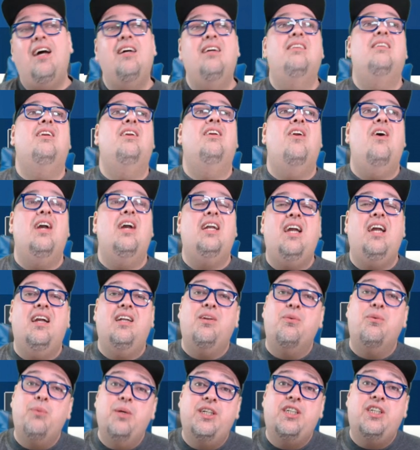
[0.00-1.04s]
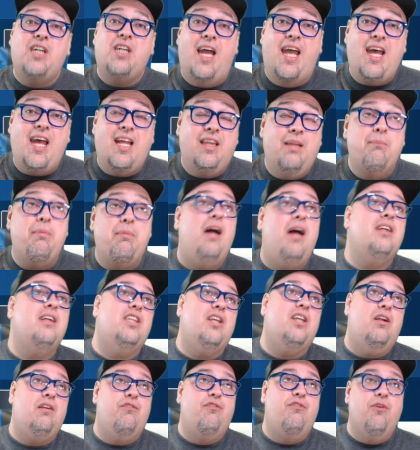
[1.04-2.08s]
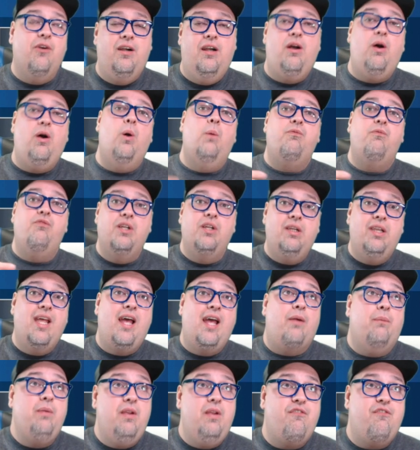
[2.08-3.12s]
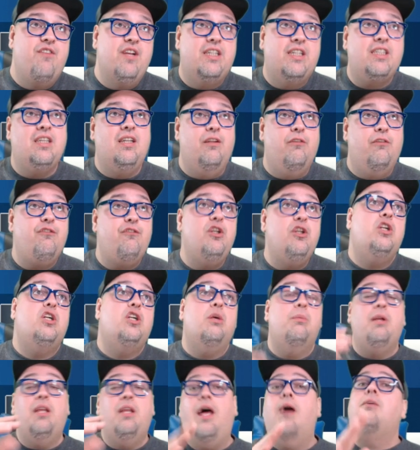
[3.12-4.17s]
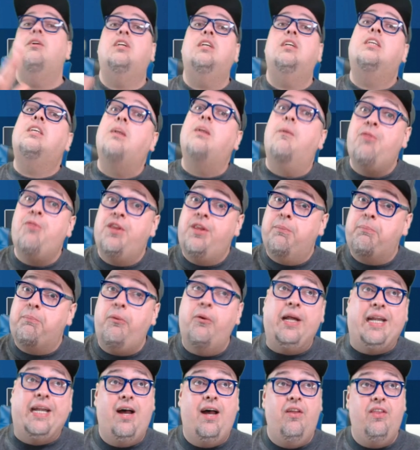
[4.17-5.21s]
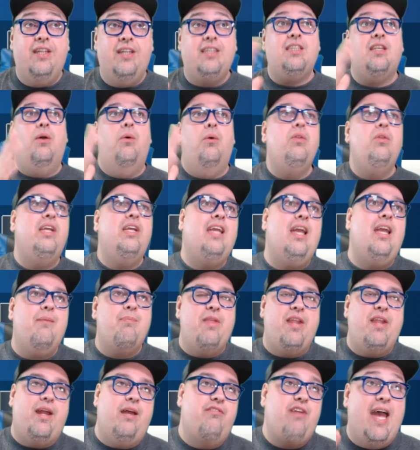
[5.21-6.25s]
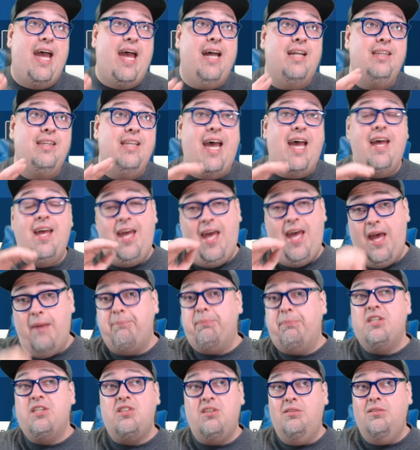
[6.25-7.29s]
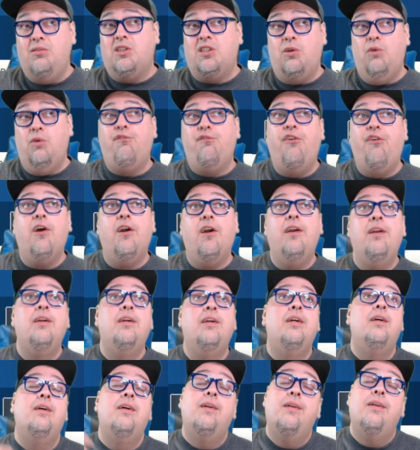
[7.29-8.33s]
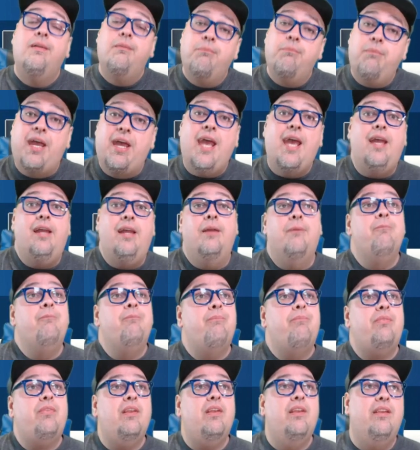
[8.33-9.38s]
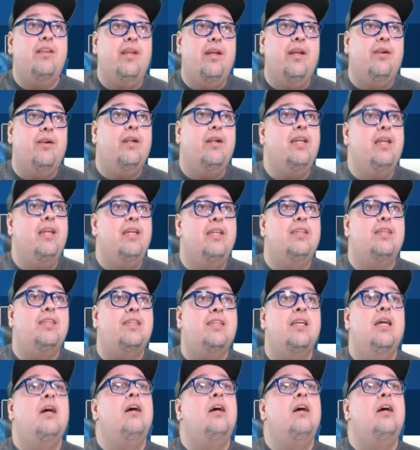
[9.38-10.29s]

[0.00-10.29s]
You know, I kind of wish I had the box art for it. Hopefully that'll be fixed in the future, but that was just something to point out. That's the only game that I've had that happen to so far, but hey, there it is.